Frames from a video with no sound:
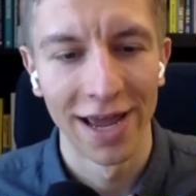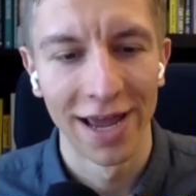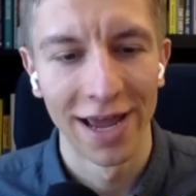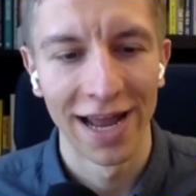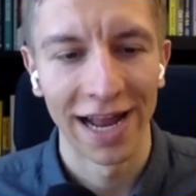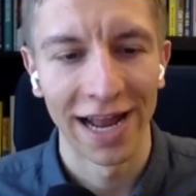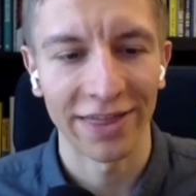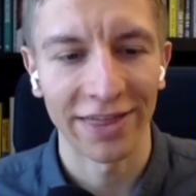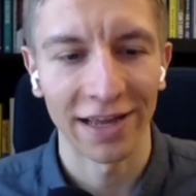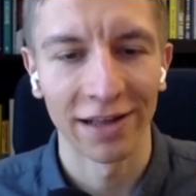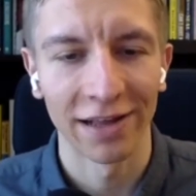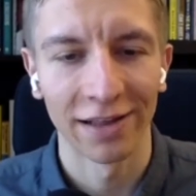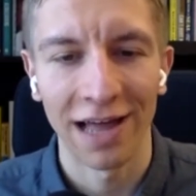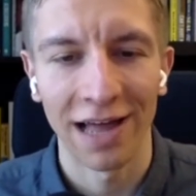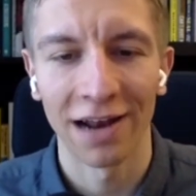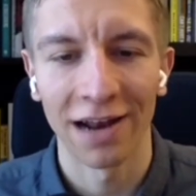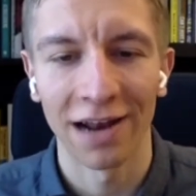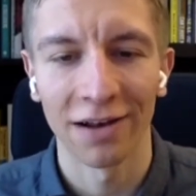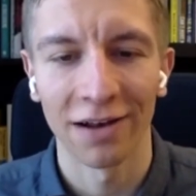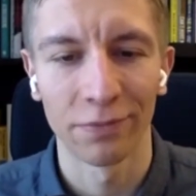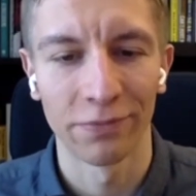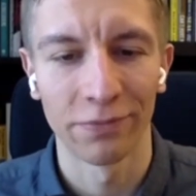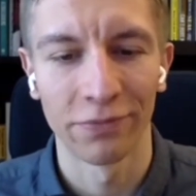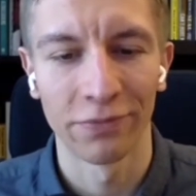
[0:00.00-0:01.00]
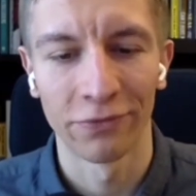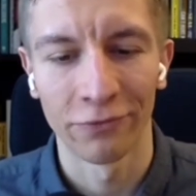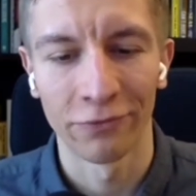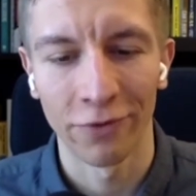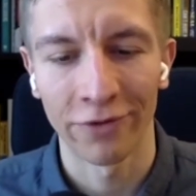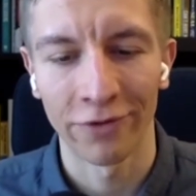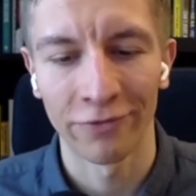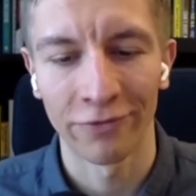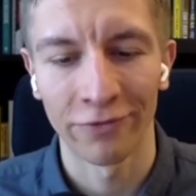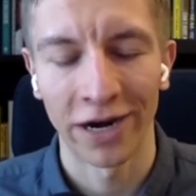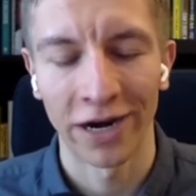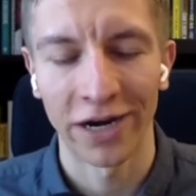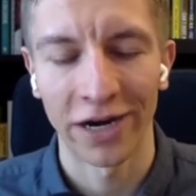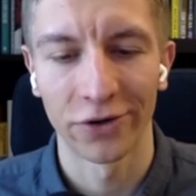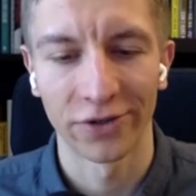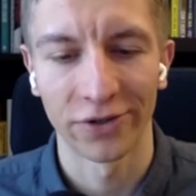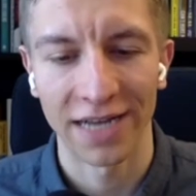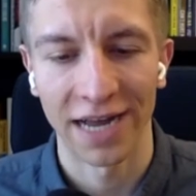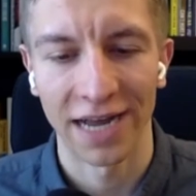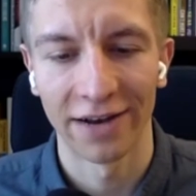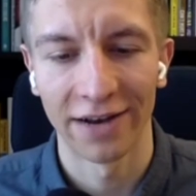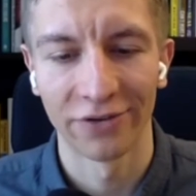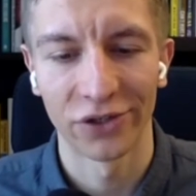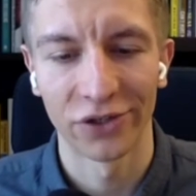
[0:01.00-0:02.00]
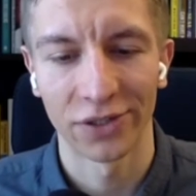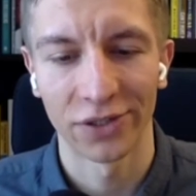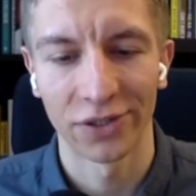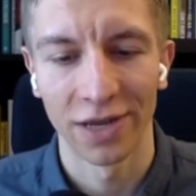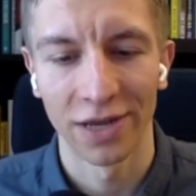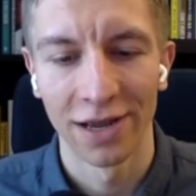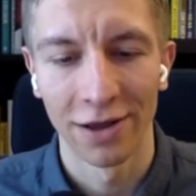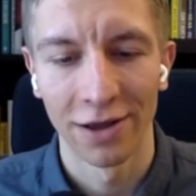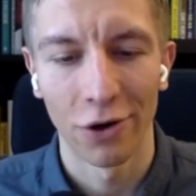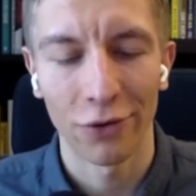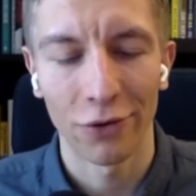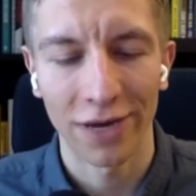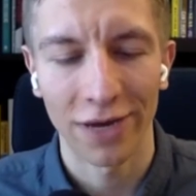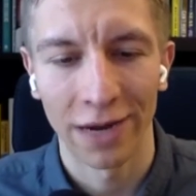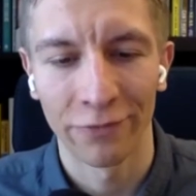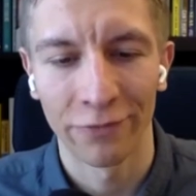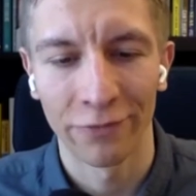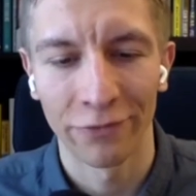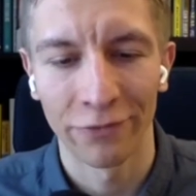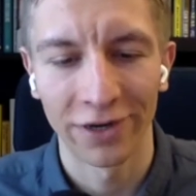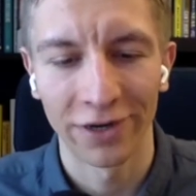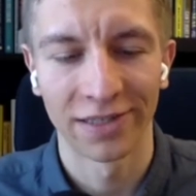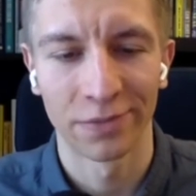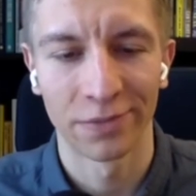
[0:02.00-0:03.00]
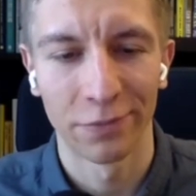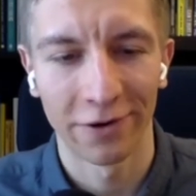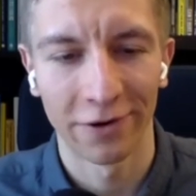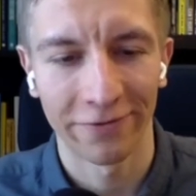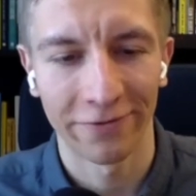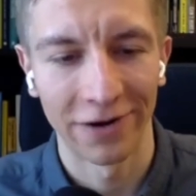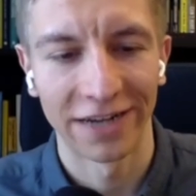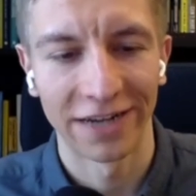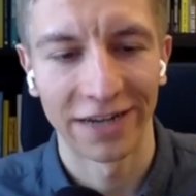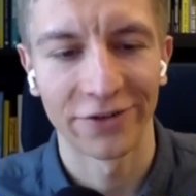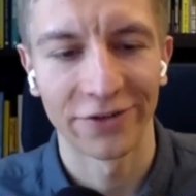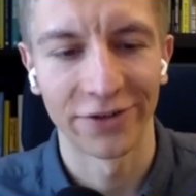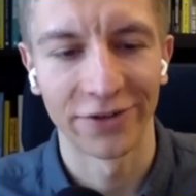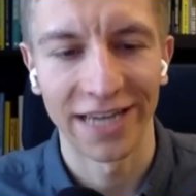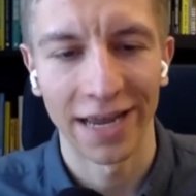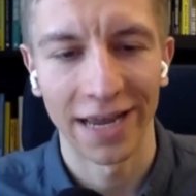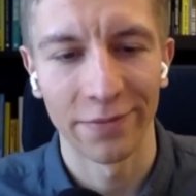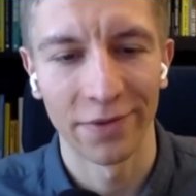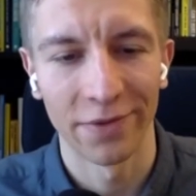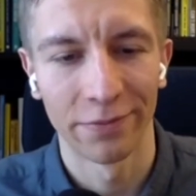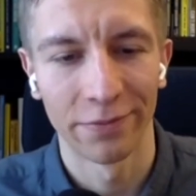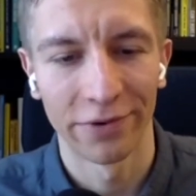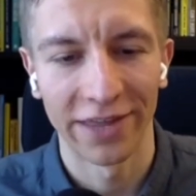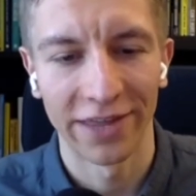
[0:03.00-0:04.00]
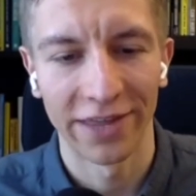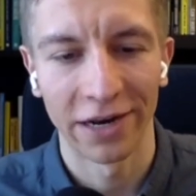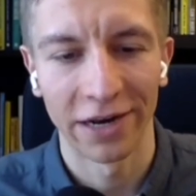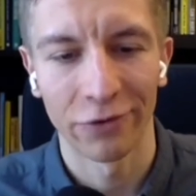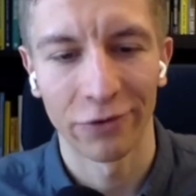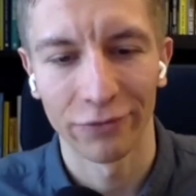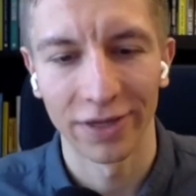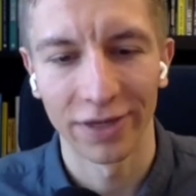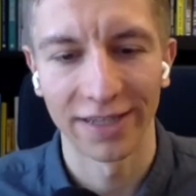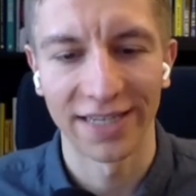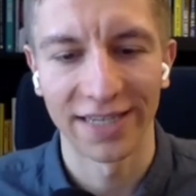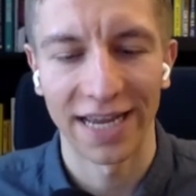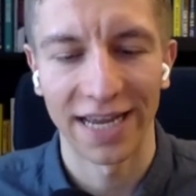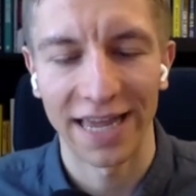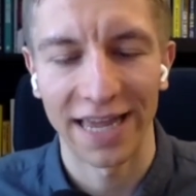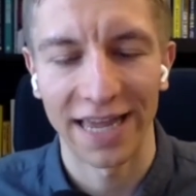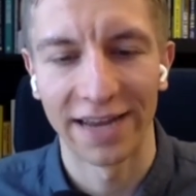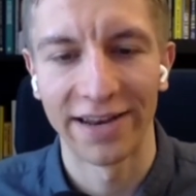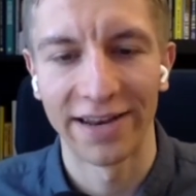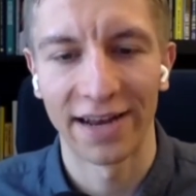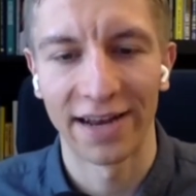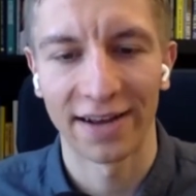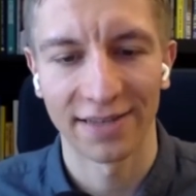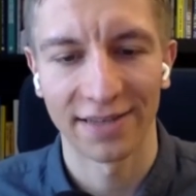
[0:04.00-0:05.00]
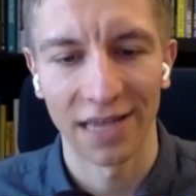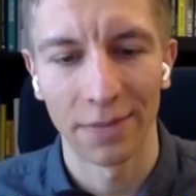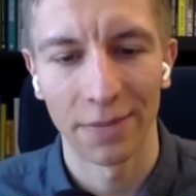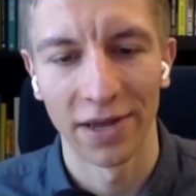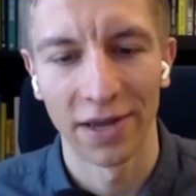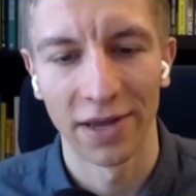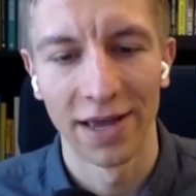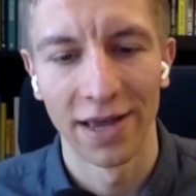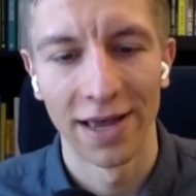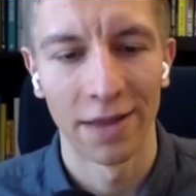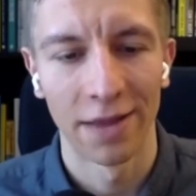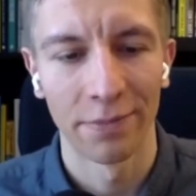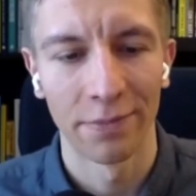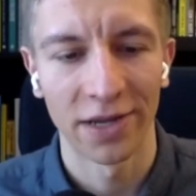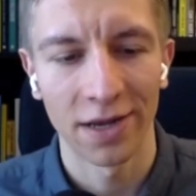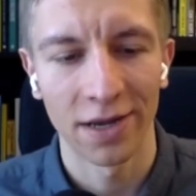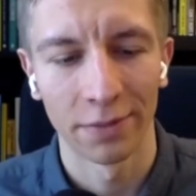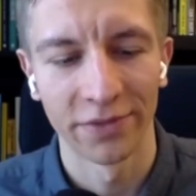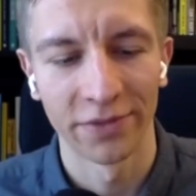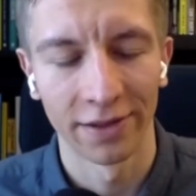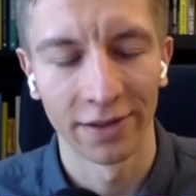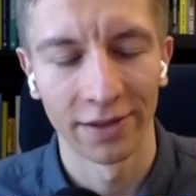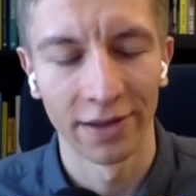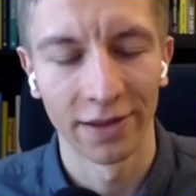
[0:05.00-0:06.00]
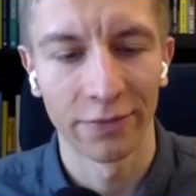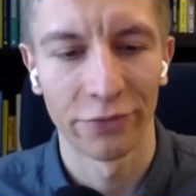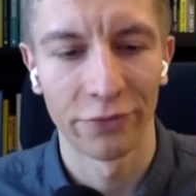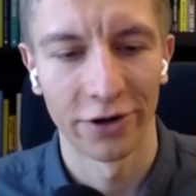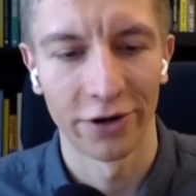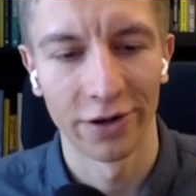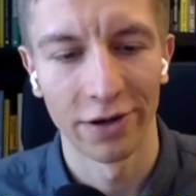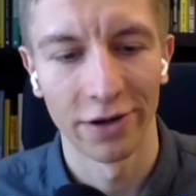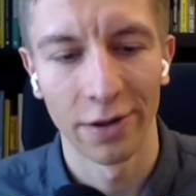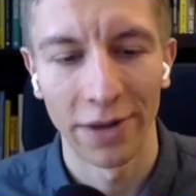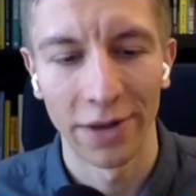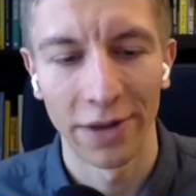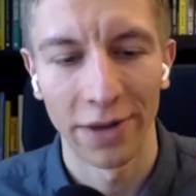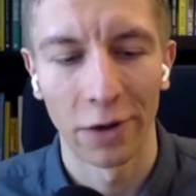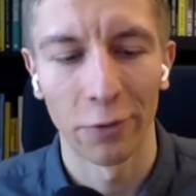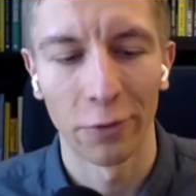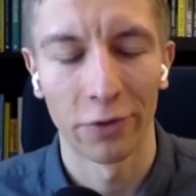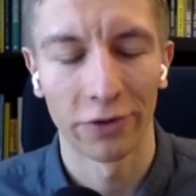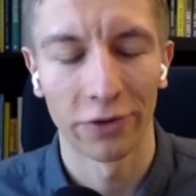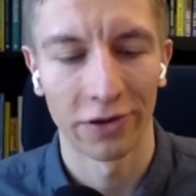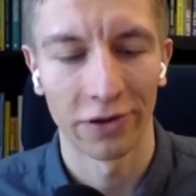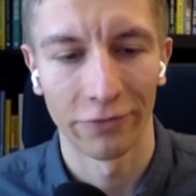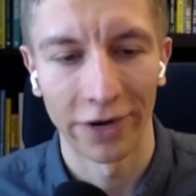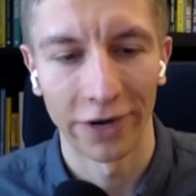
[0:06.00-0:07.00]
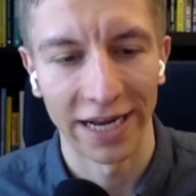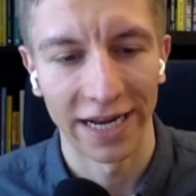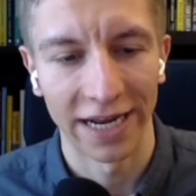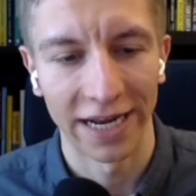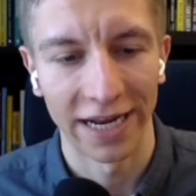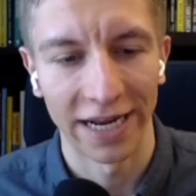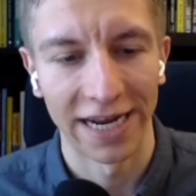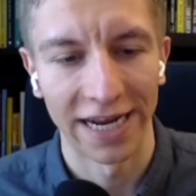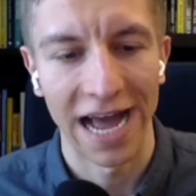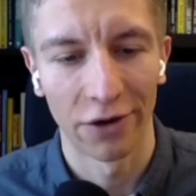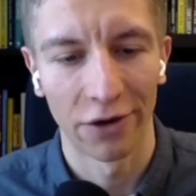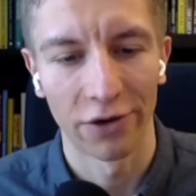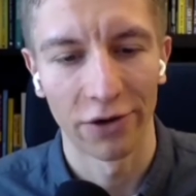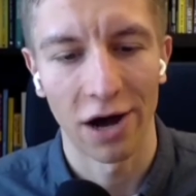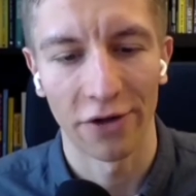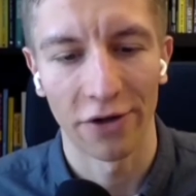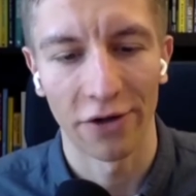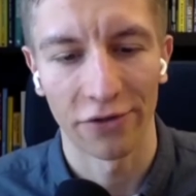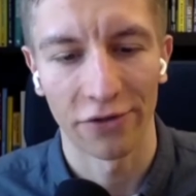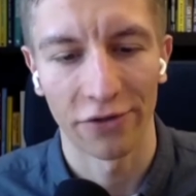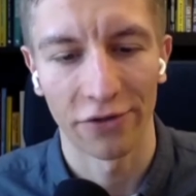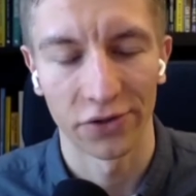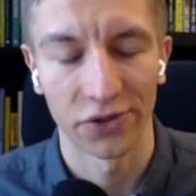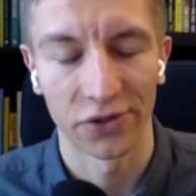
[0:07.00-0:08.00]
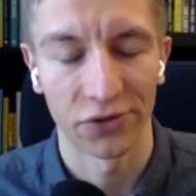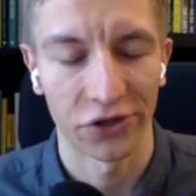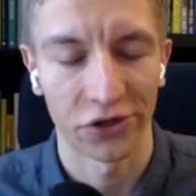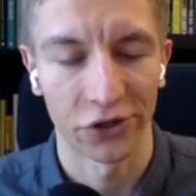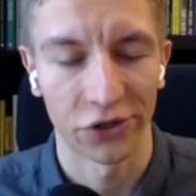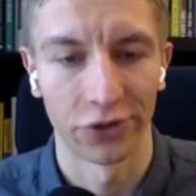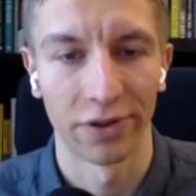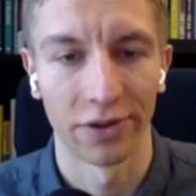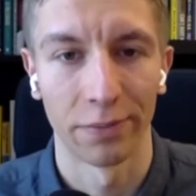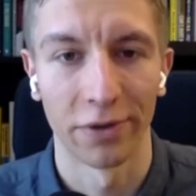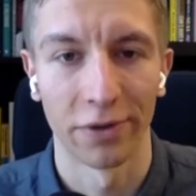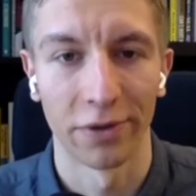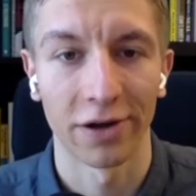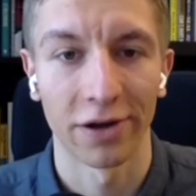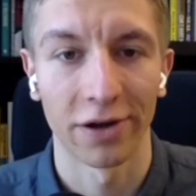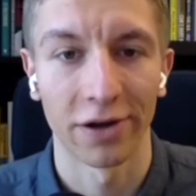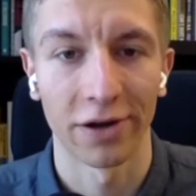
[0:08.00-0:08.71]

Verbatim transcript: Yes. I think a lot of writers kind of just okay, I'm reading this book for entertainment, but they don't really take that next step and become deliberate about what they're reading and how the author structured the book.